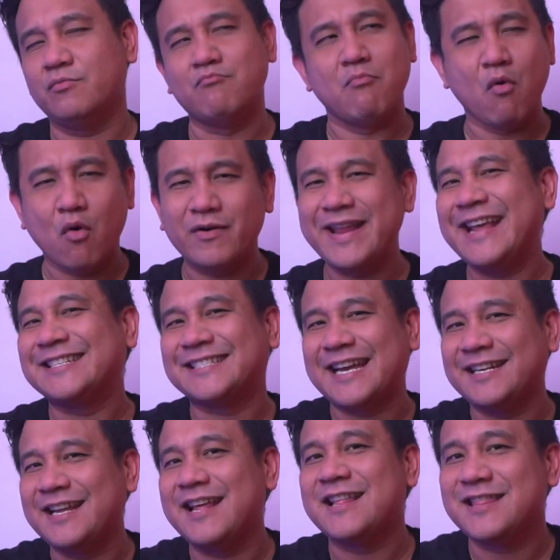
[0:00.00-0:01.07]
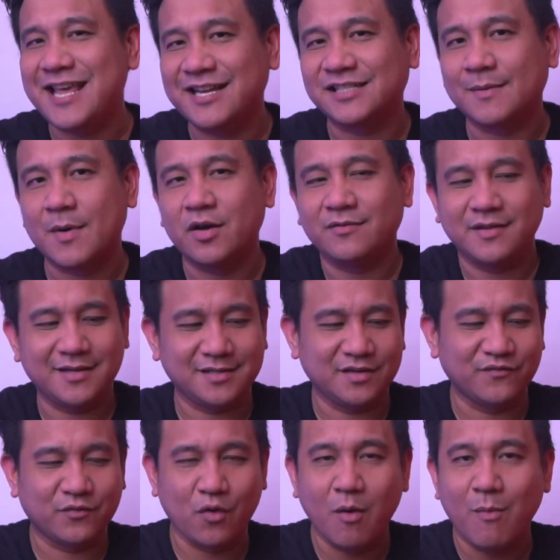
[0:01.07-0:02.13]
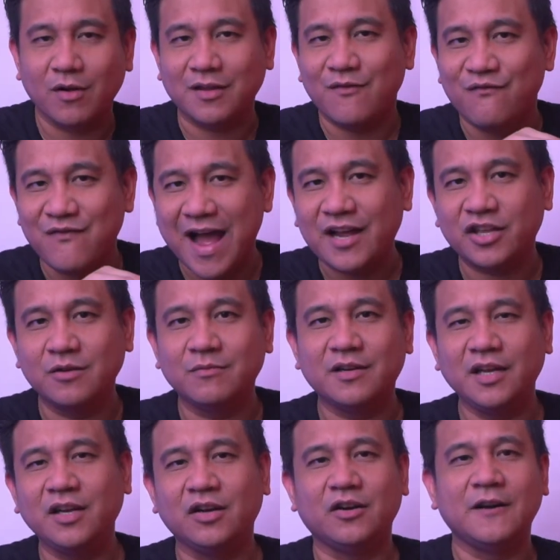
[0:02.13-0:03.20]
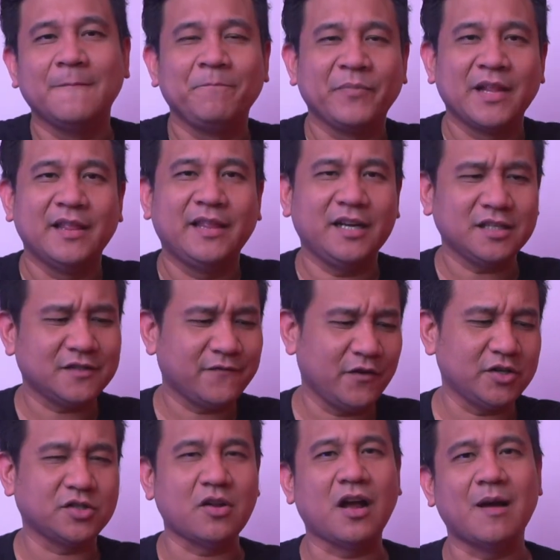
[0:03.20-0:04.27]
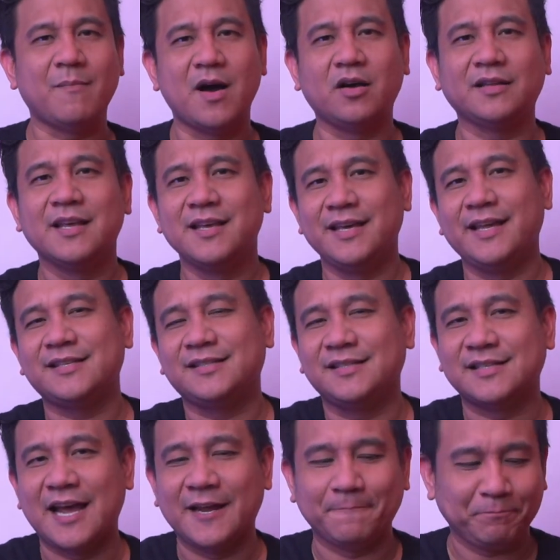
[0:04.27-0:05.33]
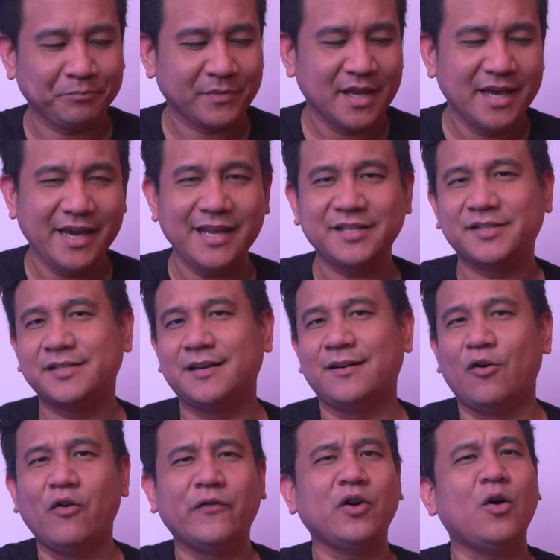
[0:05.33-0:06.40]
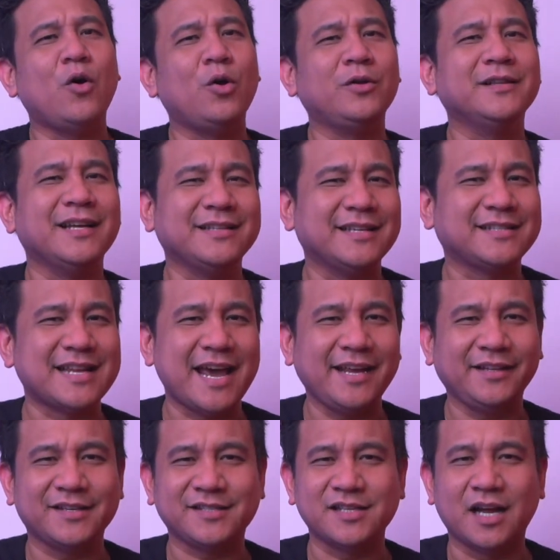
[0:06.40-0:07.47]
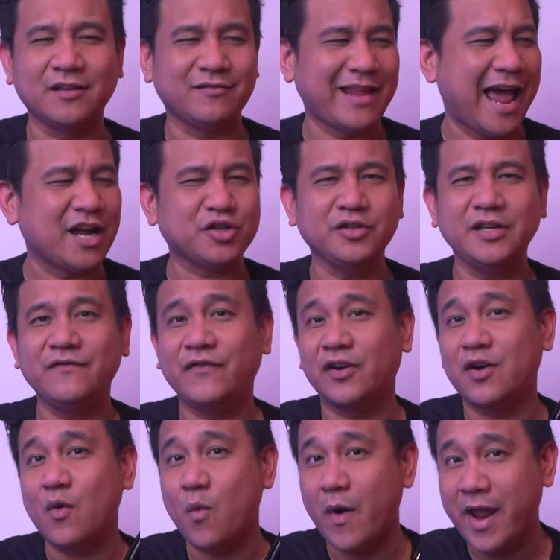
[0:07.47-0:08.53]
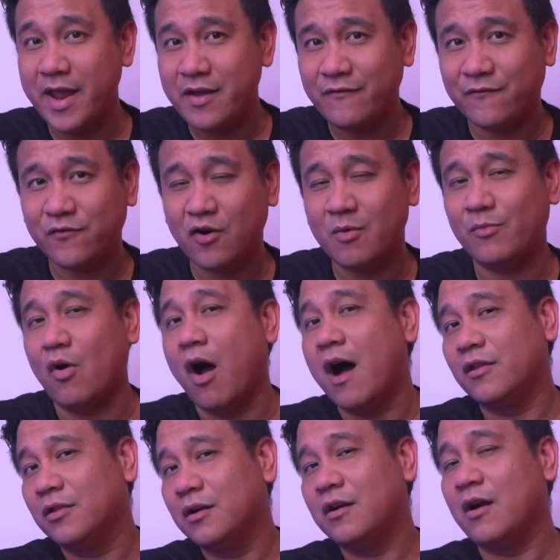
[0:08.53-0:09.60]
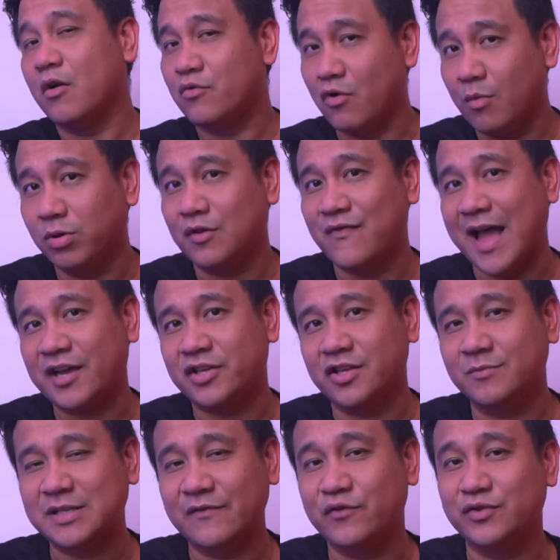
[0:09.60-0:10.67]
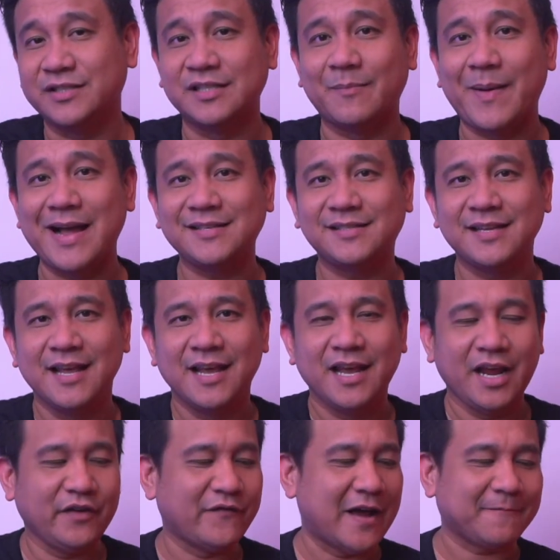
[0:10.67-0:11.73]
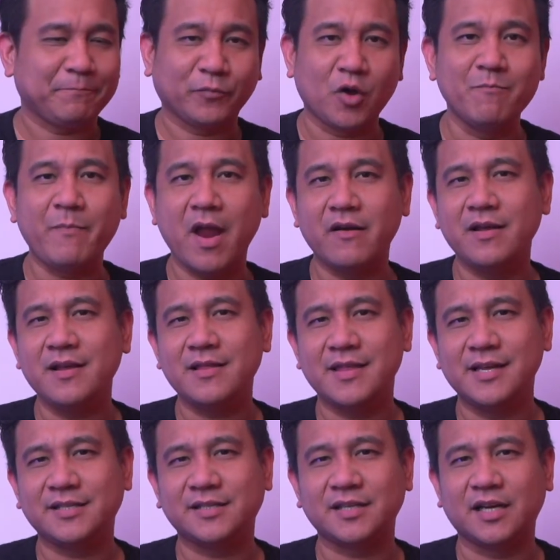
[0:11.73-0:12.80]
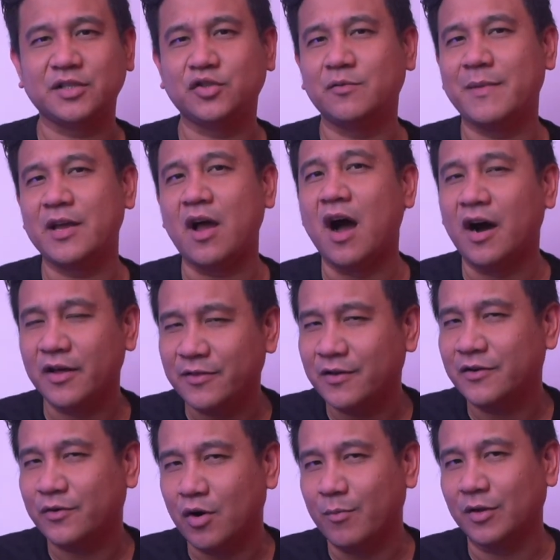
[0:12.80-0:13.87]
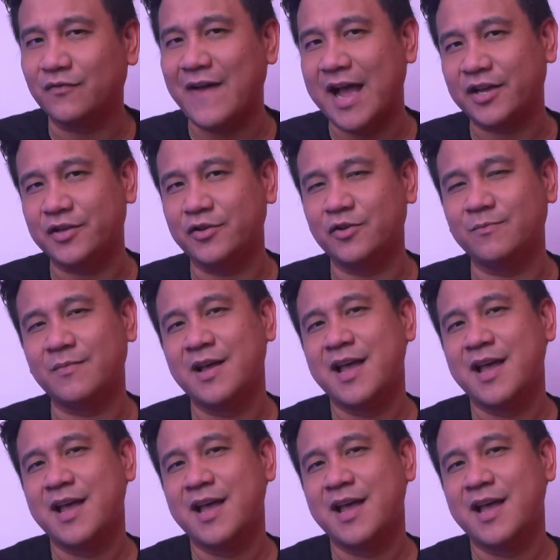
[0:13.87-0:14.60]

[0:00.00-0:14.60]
more exciting things about this robot vacuum cleaner, let us first talk about its design. Its overall design does not actually veer away from other robot vacuums I've used in the past. In fact, comparing this to my other robot vacuum